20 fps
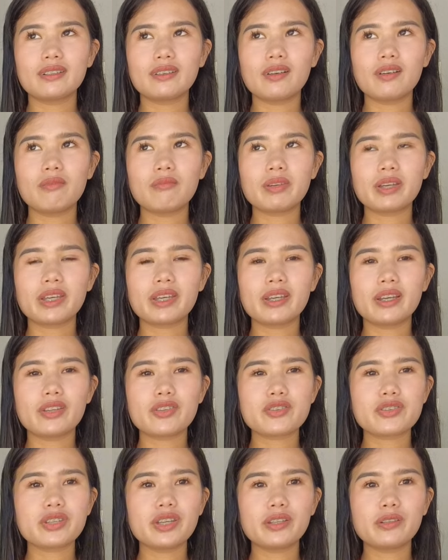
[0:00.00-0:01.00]
oh my
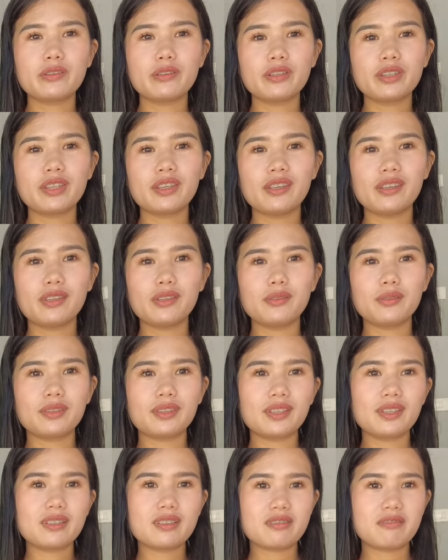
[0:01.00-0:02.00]
god, should I continue
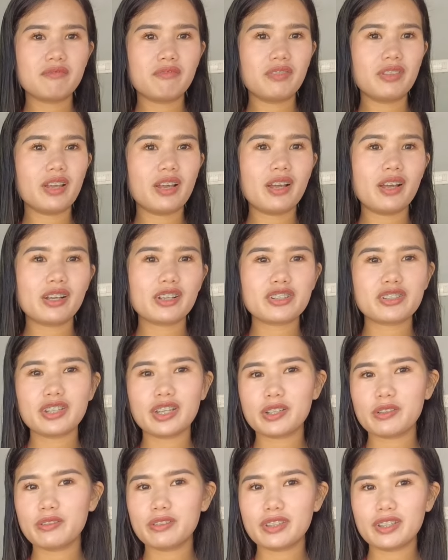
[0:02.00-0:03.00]
this vlog? Should
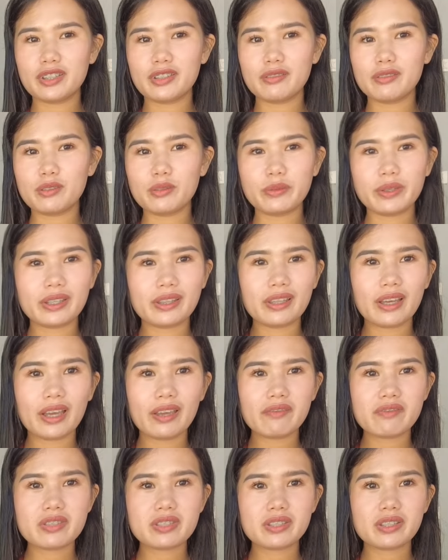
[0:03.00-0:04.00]
I continue doing
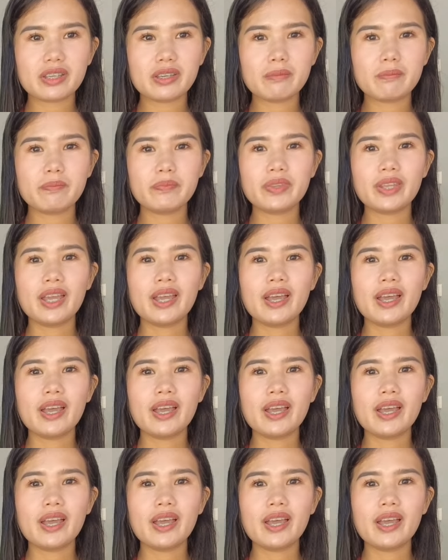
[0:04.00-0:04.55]
live stream?